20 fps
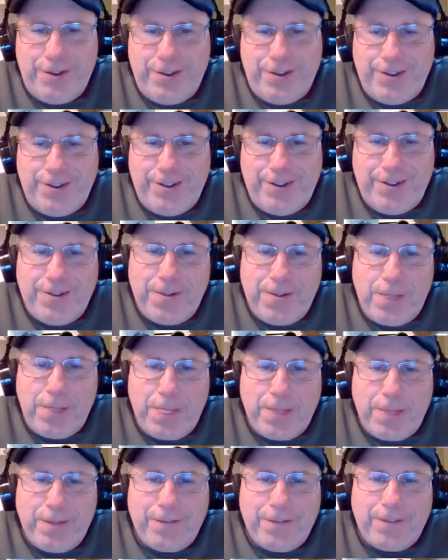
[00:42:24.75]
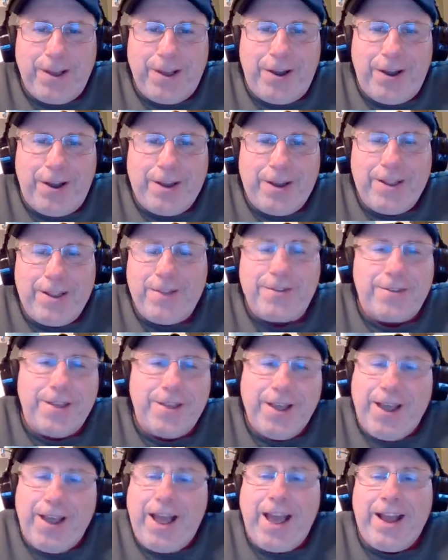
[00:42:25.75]
Yeah,
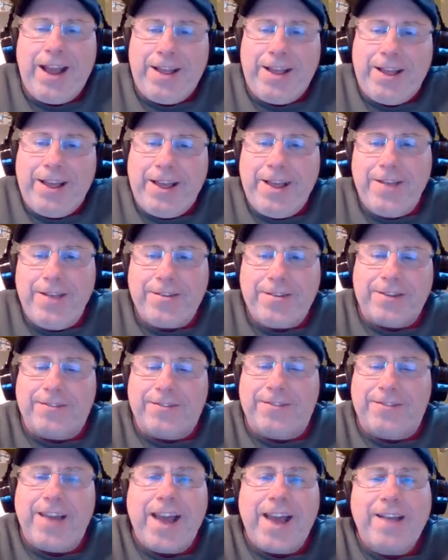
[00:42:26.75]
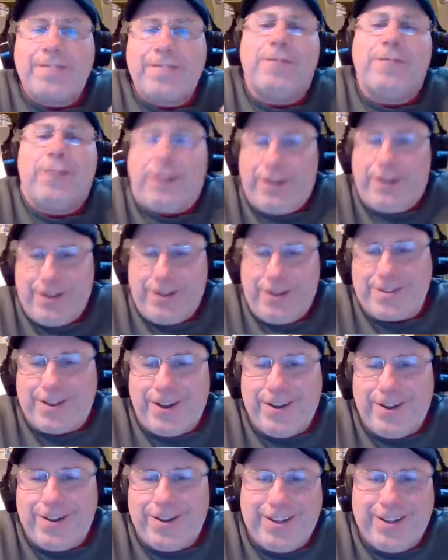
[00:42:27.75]
and he's got stacks of it. So
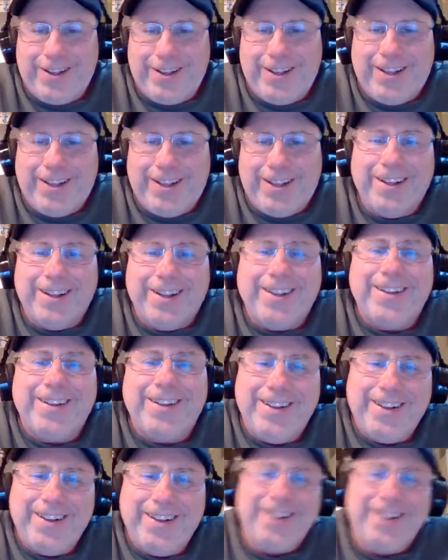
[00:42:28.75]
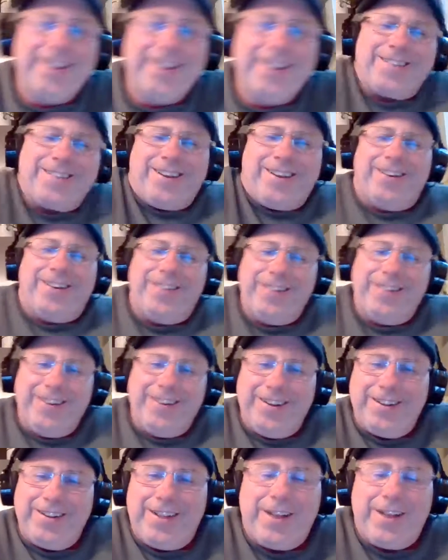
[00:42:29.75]

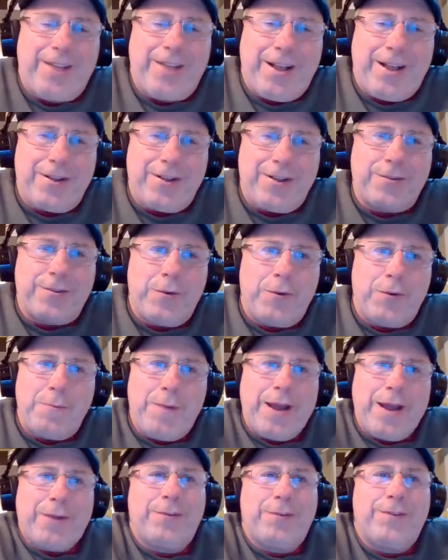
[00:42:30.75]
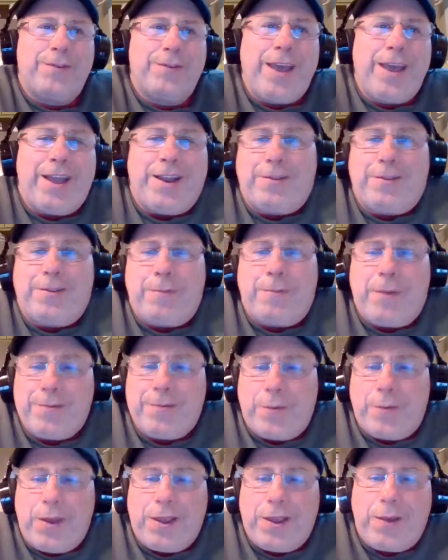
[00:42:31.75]
that goes with what Mike was saying. It depends on where
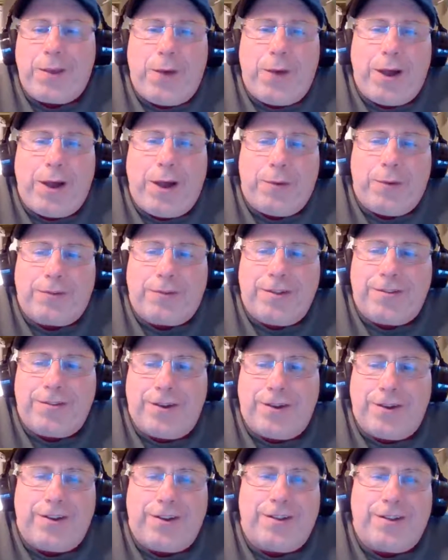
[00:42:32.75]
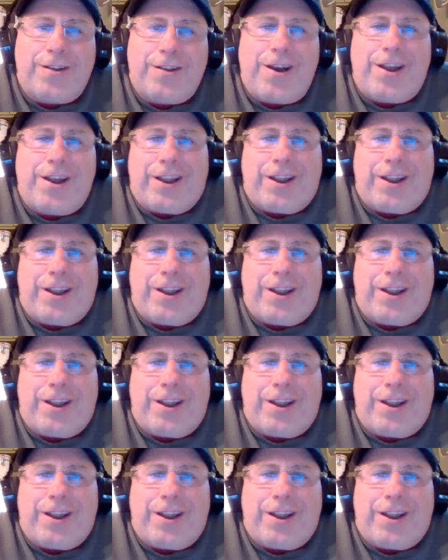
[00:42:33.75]
you are, what's considered exotic.